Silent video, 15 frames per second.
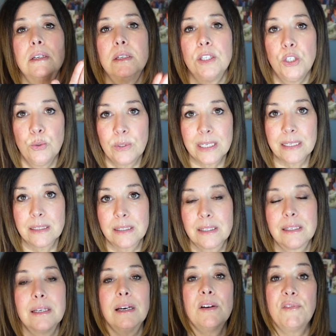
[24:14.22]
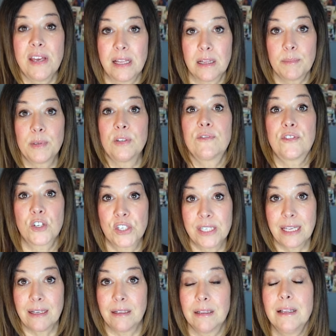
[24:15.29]
units available for
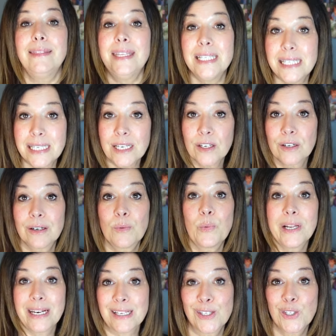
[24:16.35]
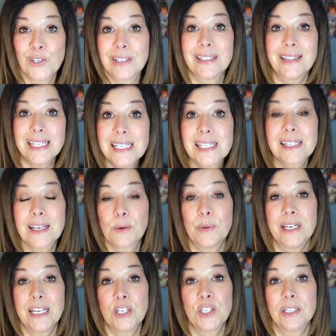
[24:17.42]
sale. This year, when I started this
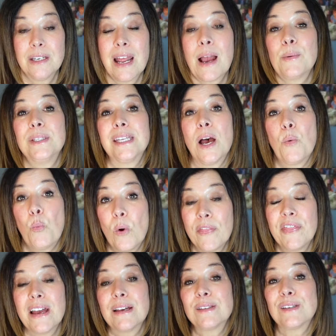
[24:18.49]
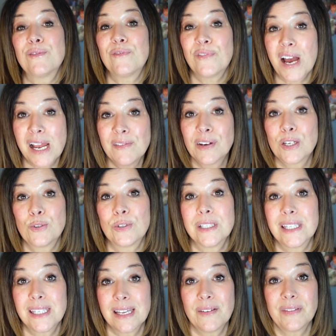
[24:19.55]
liquidation, I was at
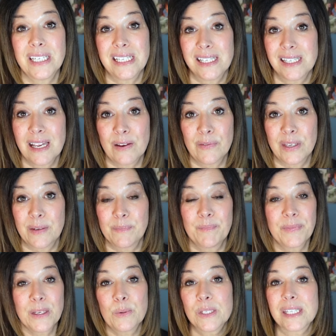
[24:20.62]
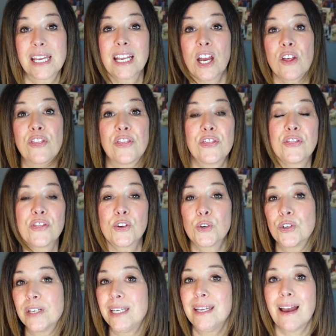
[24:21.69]
1,577. It was like a
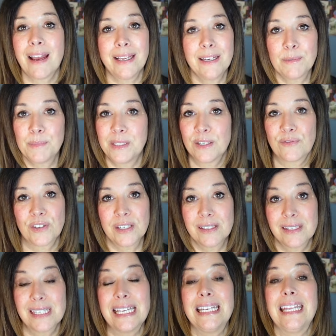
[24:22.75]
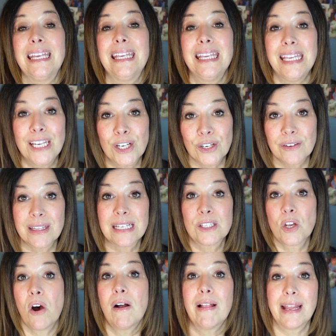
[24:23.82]
30 item difference in a year.
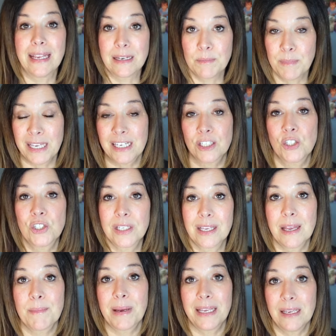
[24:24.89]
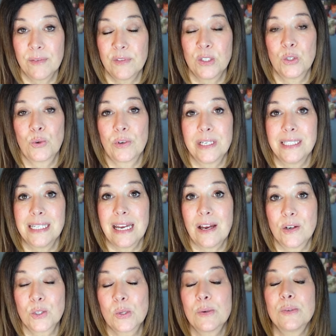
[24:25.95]
That's all I had managed to get my inventory
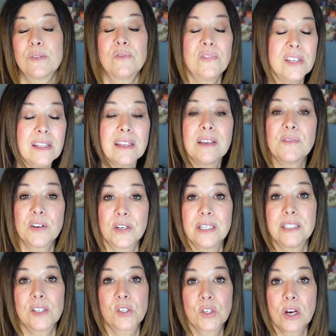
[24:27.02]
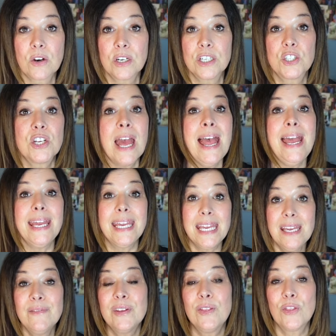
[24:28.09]
down. So I was feeling very discouraged,
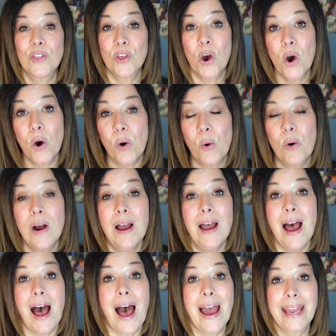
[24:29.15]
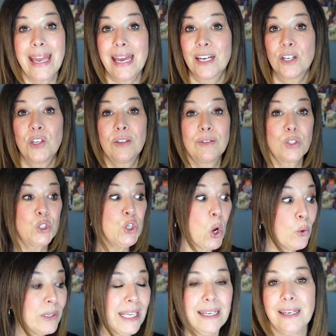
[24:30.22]
even though I had
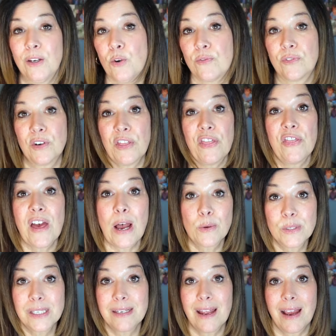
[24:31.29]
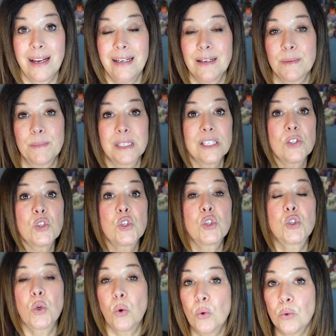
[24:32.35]
donated over a thousand items and
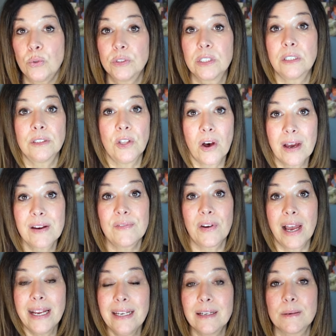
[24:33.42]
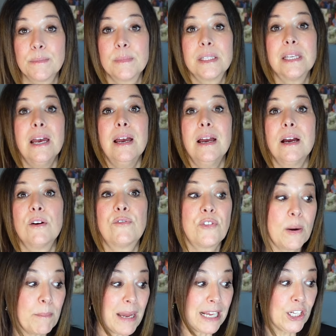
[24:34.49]
sold a lot of items
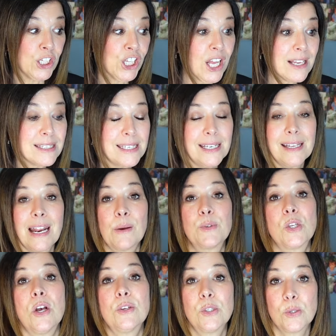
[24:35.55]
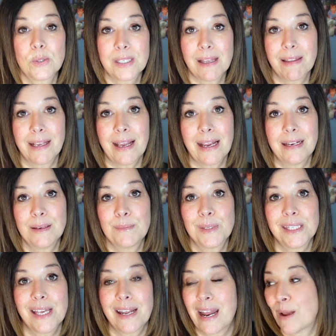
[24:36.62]
from my closet, I was also selling
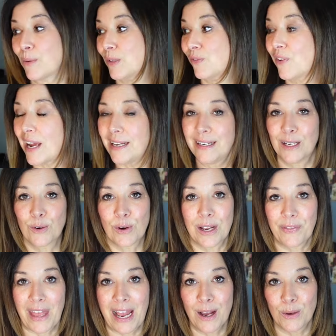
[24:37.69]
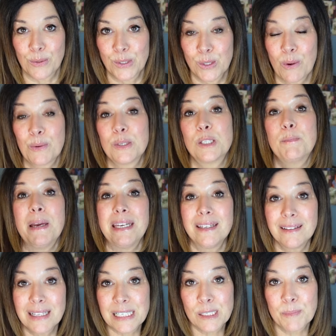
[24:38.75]
items that I was finding around the house. So I was
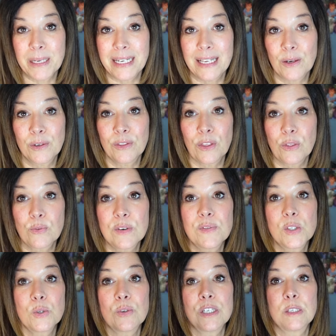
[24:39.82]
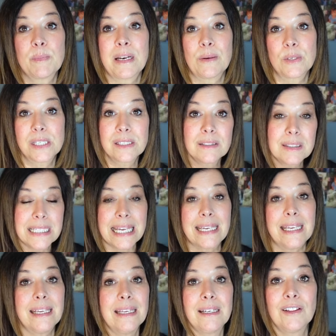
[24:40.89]
spending less money out at the thrift stores, but I was still
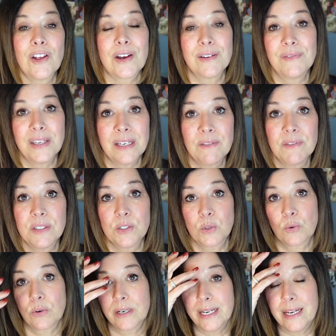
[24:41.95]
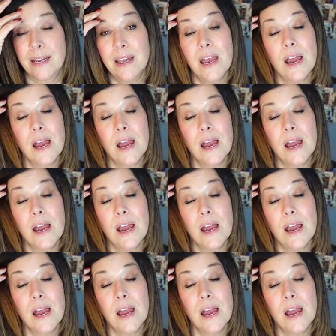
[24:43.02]
taking in a lot of inventory